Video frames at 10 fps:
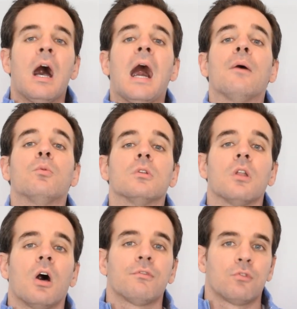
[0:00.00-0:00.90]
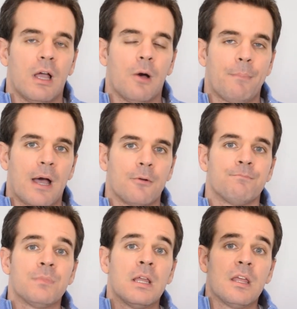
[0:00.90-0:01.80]
I would love to help out.
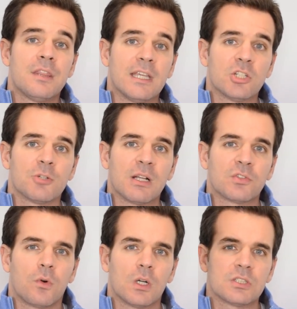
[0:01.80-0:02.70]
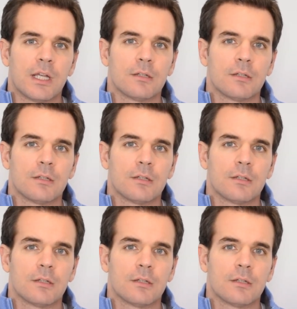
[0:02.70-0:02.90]
Thank you so much for watching.